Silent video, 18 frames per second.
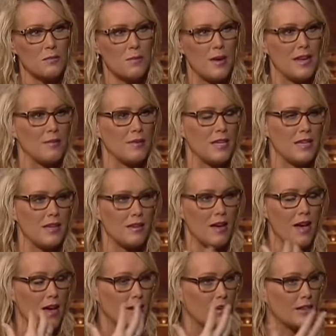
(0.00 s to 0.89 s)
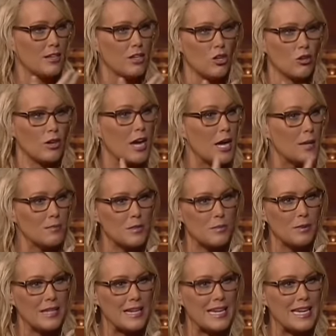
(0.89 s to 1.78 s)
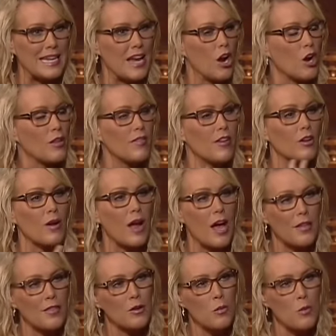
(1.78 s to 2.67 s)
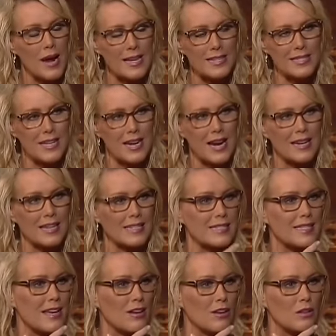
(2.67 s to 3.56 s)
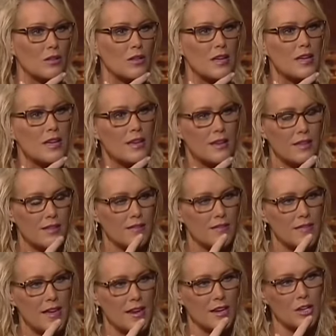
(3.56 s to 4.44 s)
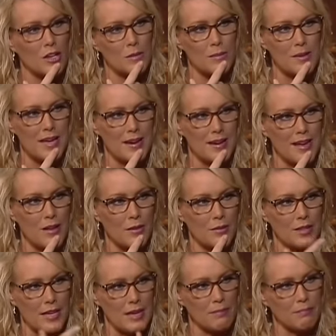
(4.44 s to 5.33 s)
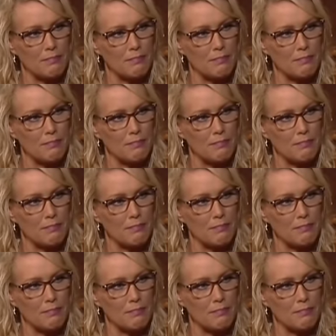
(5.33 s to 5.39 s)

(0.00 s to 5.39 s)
maybe uh, your gums bleeding. Are there other ways that I can tell that it could be unhealthy?